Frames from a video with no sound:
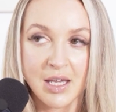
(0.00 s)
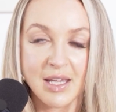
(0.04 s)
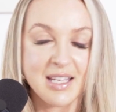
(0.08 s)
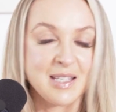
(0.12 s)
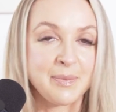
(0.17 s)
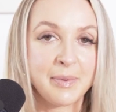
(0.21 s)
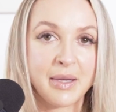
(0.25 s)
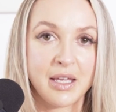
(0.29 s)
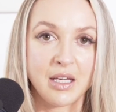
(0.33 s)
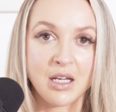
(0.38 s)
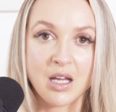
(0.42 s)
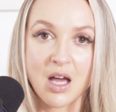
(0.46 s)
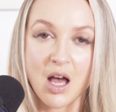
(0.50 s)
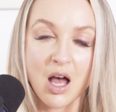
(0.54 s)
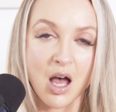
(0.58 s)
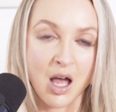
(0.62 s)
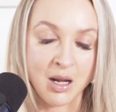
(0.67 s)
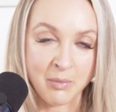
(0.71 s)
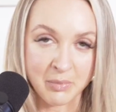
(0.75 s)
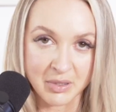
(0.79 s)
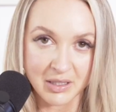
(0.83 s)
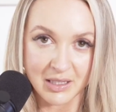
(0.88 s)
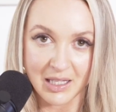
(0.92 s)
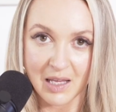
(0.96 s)
has been
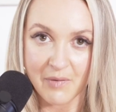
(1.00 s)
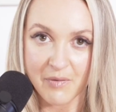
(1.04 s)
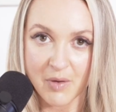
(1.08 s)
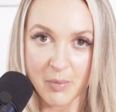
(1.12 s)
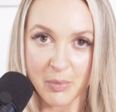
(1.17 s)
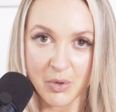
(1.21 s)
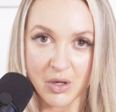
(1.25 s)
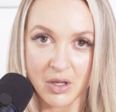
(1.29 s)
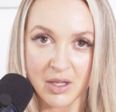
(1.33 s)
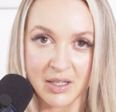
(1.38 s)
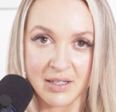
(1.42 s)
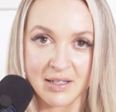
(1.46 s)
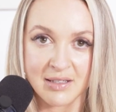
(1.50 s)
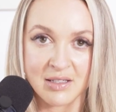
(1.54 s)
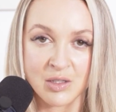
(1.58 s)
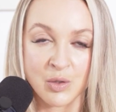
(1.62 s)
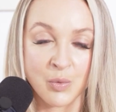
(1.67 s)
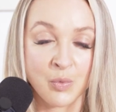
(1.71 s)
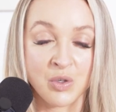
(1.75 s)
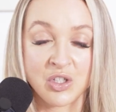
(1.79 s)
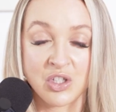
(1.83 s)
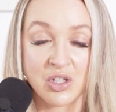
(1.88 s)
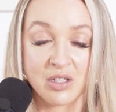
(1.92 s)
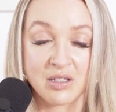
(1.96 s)
unbelievable. And it
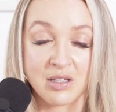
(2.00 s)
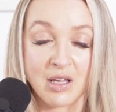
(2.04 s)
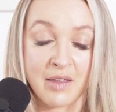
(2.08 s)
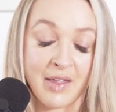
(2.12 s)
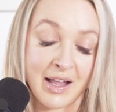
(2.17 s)
was just,